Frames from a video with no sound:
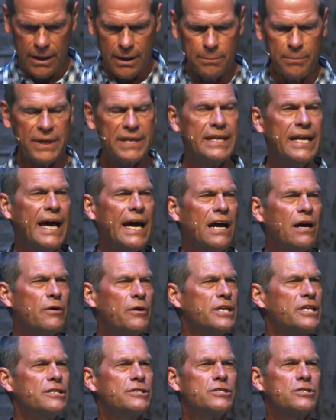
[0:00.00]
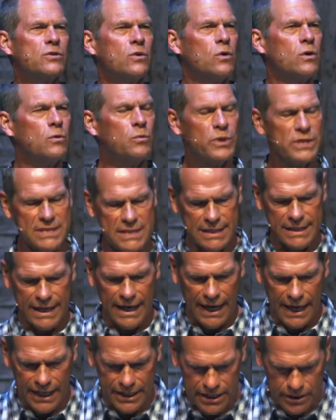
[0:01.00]
But now his soul was
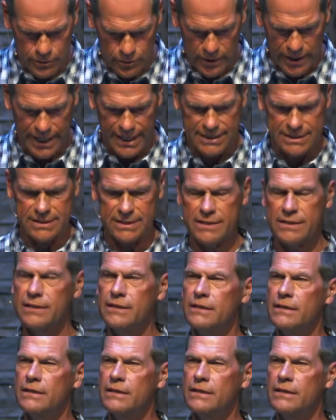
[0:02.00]
not at rest.